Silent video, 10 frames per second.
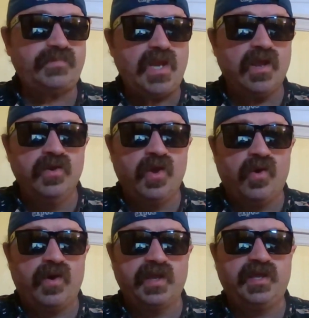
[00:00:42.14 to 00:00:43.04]
no,
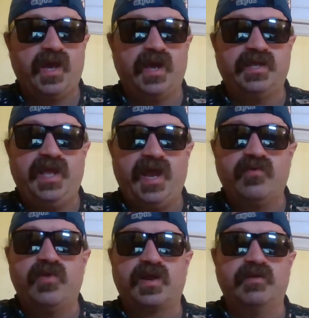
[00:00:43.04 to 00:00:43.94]
I can't
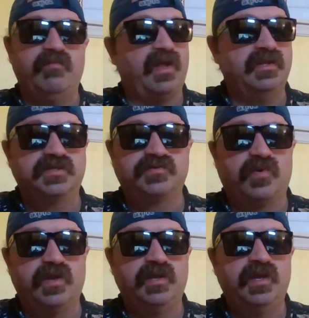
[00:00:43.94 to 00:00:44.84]
recommend this one.
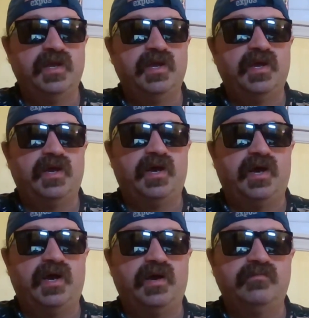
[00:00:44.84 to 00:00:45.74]

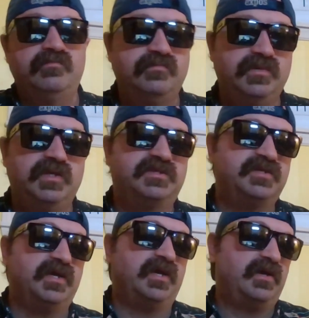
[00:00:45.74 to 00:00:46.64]
It's
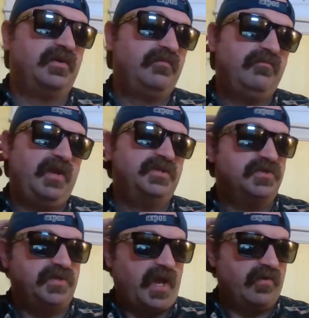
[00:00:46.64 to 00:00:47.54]
a major
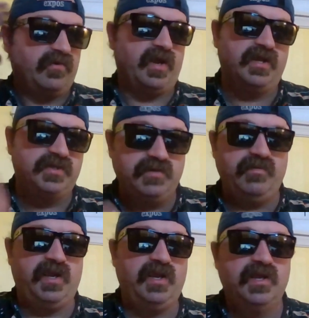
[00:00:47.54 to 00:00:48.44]
downgrade to
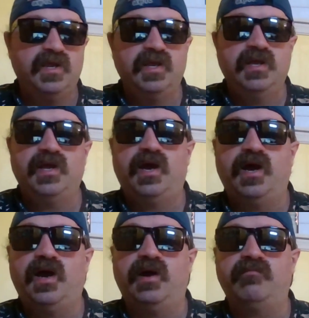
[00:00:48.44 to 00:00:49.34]
me
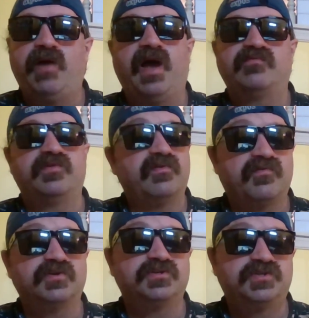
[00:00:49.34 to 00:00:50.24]
after the
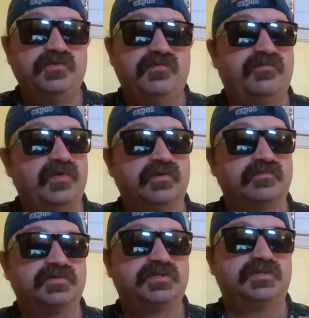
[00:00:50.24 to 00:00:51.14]
first two
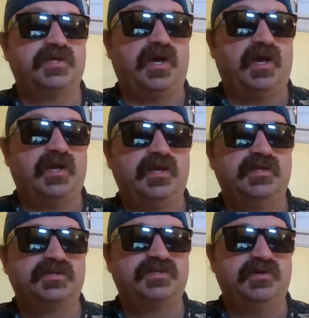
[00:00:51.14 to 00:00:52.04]
films in the
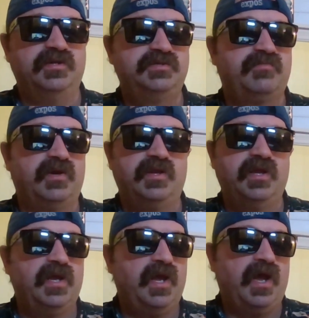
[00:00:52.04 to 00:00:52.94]
series. But
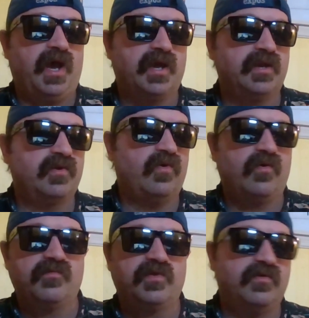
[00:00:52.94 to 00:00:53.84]
I'm gonna go over
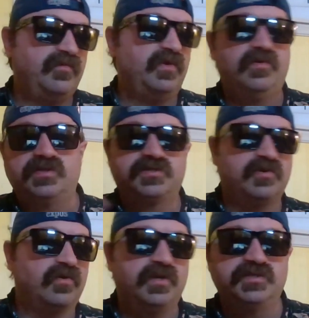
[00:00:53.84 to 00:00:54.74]
the review, the
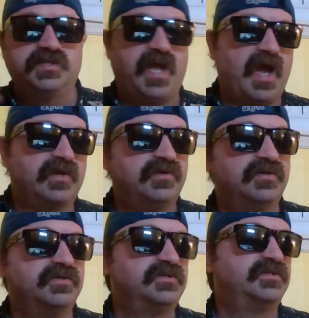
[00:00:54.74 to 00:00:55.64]
stories, the
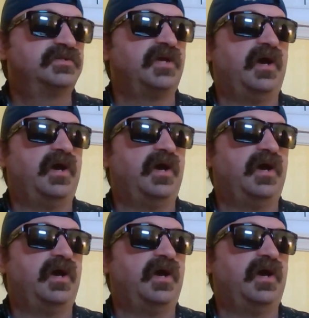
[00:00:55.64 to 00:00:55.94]
actors,